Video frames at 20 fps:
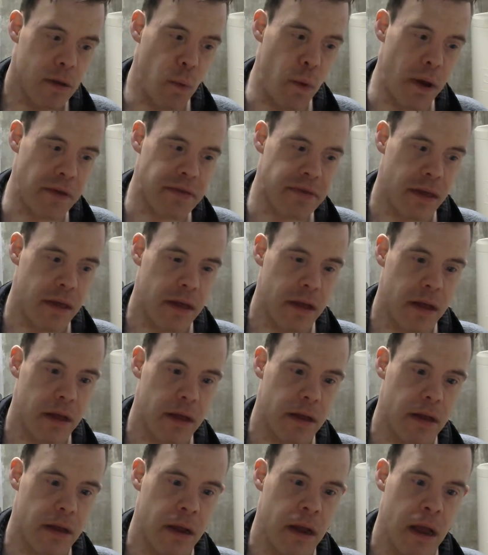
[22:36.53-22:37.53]
with
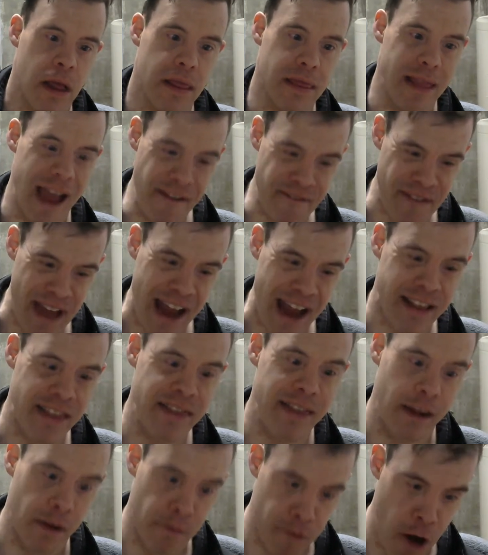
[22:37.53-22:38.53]
live
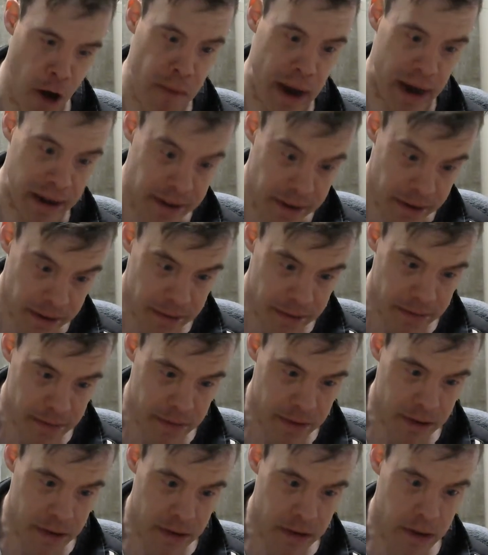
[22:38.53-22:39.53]
action Little Mermaid
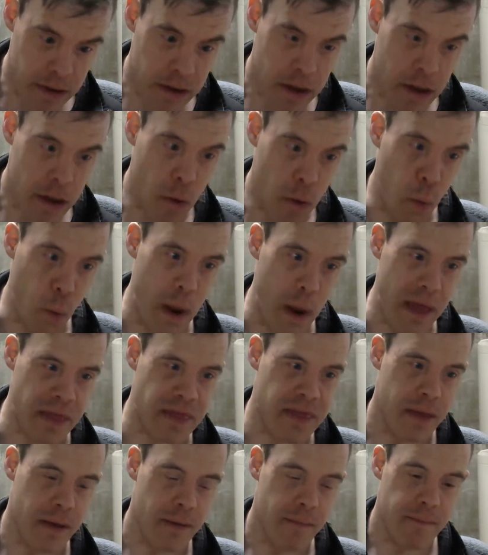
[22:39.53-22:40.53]

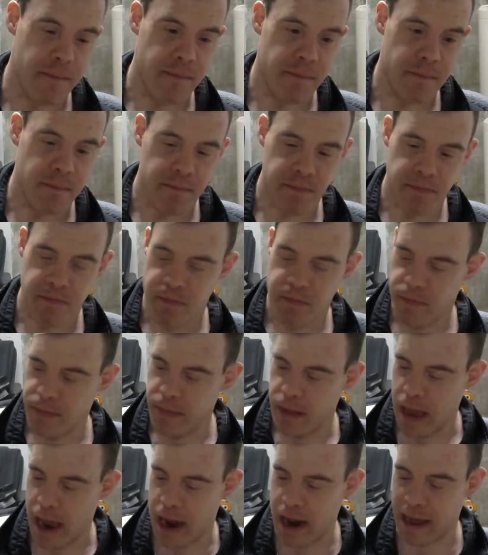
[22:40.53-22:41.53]
with,
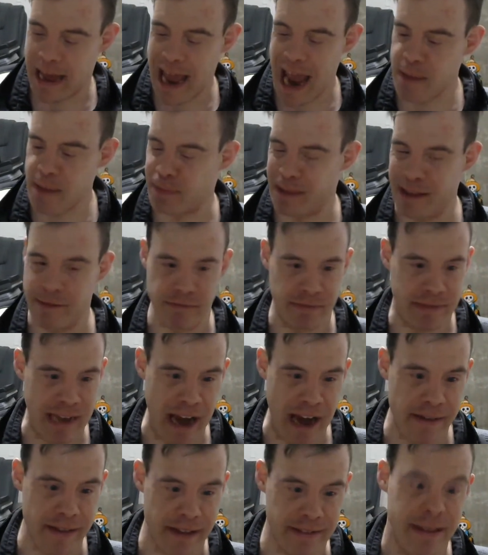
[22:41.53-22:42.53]
and I can't believe I'm
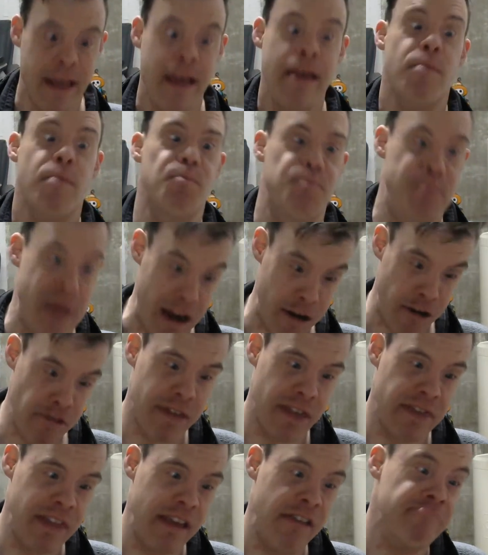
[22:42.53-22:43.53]
saying this, better
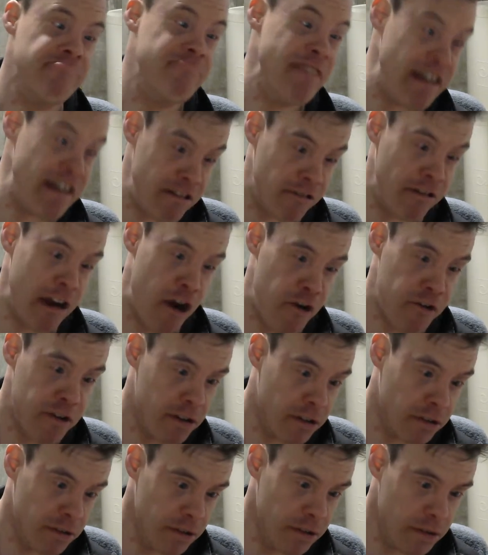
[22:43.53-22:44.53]
than the original
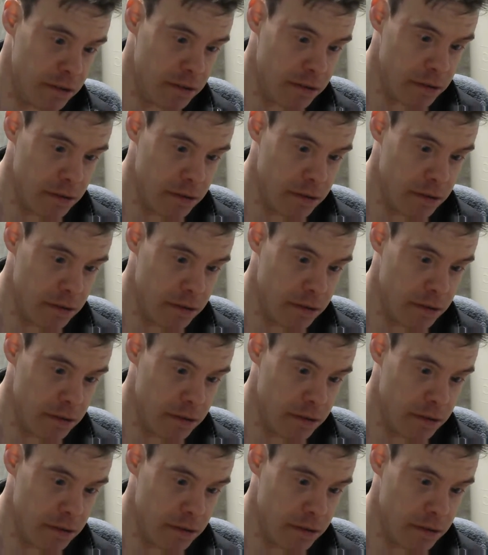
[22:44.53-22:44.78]
Ariel